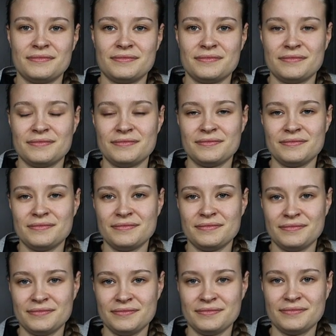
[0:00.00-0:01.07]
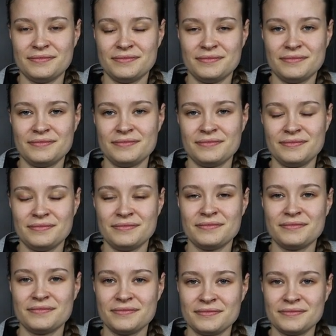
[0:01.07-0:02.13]

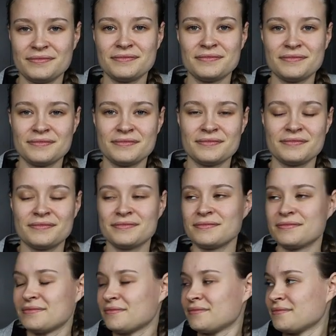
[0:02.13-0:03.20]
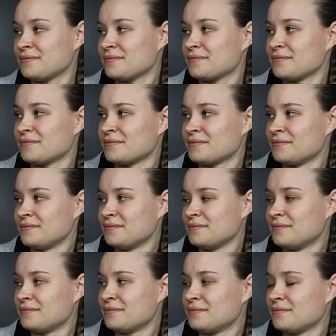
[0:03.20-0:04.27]

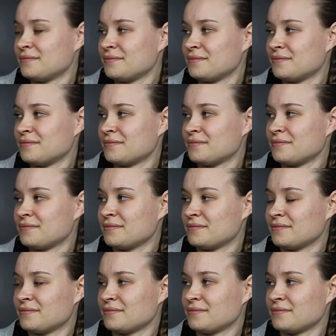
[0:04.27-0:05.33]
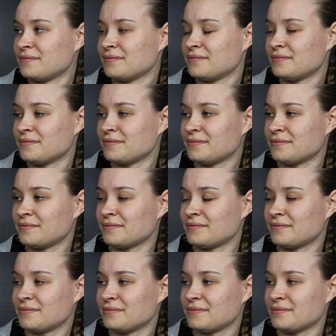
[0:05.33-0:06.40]

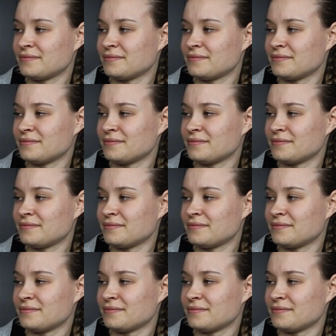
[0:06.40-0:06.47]
(not speaking)